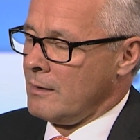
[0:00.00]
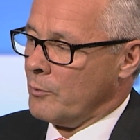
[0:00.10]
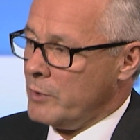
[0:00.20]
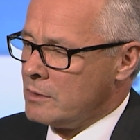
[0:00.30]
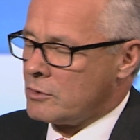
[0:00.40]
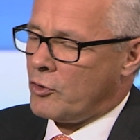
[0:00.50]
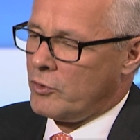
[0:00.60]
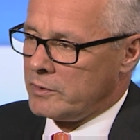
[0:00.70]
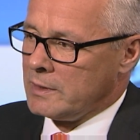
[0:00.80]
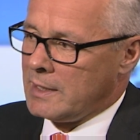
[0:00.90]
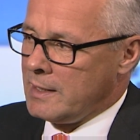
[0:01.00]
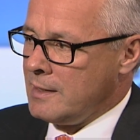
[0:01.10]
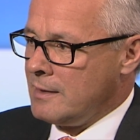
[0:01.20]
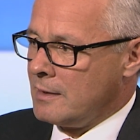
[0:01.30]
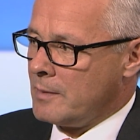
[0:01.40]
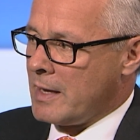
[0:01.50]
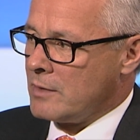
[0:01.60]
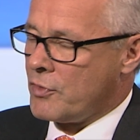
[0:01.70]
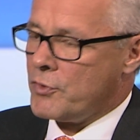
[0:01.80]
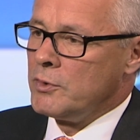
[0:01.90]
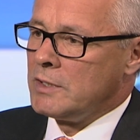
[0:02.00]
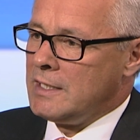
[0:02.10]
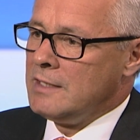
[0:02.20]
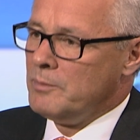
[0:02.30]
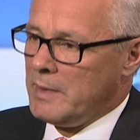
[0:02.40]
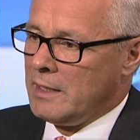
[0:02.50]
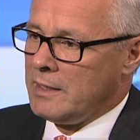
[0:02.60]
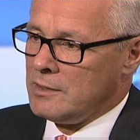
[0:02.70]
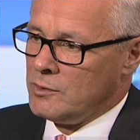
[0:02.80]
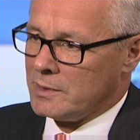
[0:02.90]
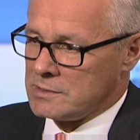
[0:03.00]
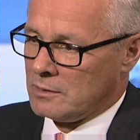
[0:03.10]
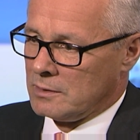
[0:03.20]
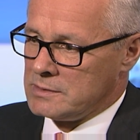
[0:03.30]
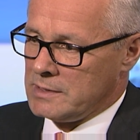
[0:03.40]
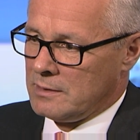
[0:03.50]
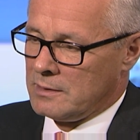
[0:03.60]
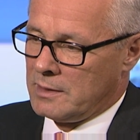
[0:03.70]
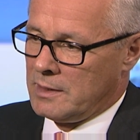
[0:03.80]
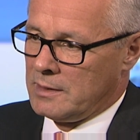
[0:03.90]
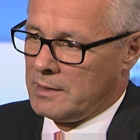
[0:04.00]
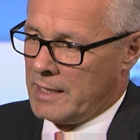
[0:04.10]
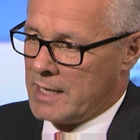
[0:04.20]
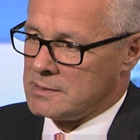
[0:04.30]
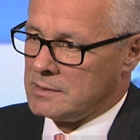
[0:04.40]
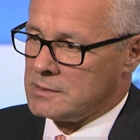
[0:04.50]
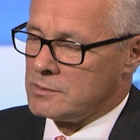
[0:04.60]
We are currently about 13 billion US dollars in assets.